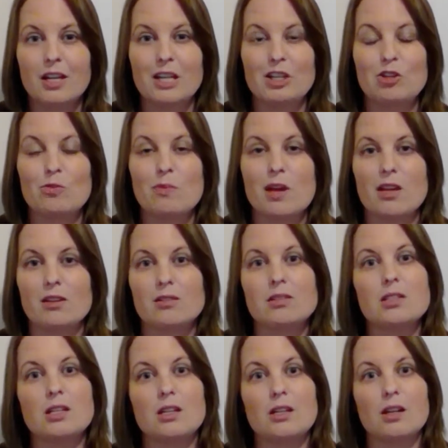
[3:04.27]
You may
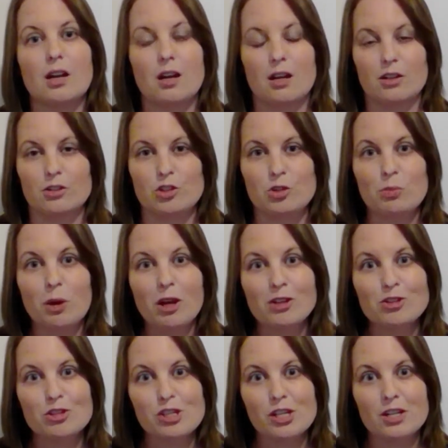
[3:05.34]
see a hunched
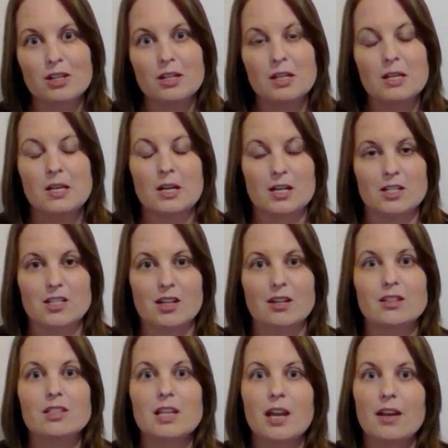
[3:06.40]
posture, a
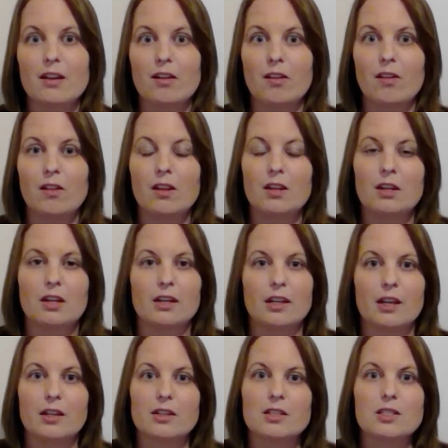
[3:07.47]
tucked tail,
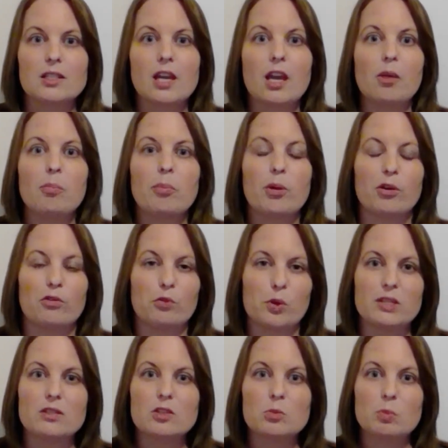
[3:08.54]
again, escape or
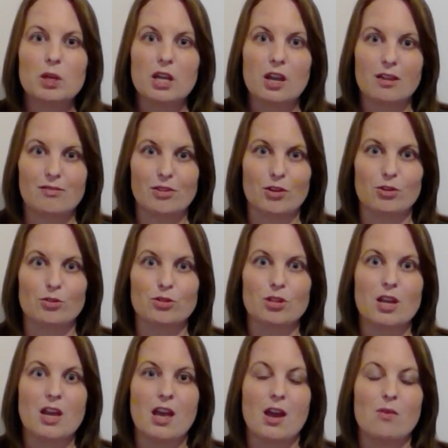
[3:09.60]
avoidance behaviors,
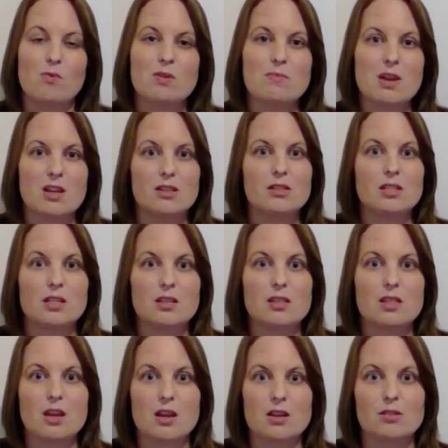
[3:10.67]
and we may see
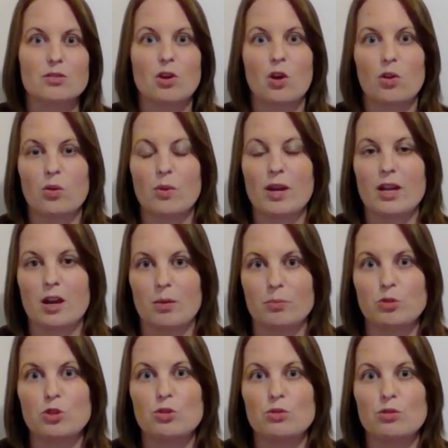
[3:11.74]
things all the way up
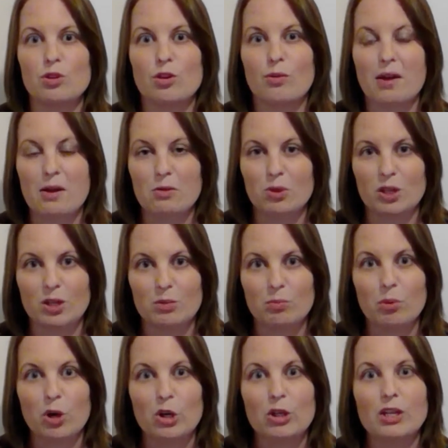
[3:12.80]
to the growling,
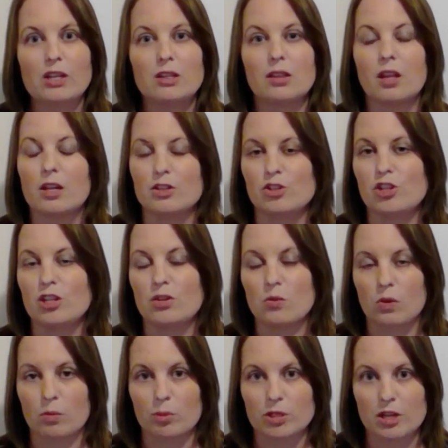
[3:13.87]
barking, lunging,
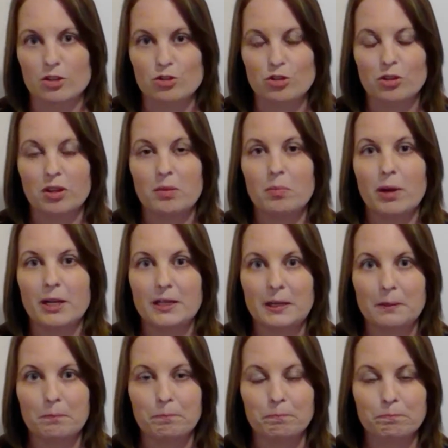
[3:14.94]
or potentially
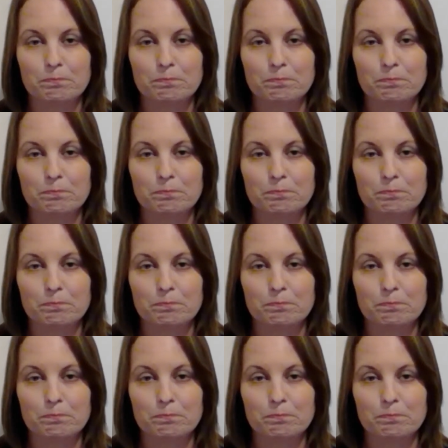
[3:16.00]
biting.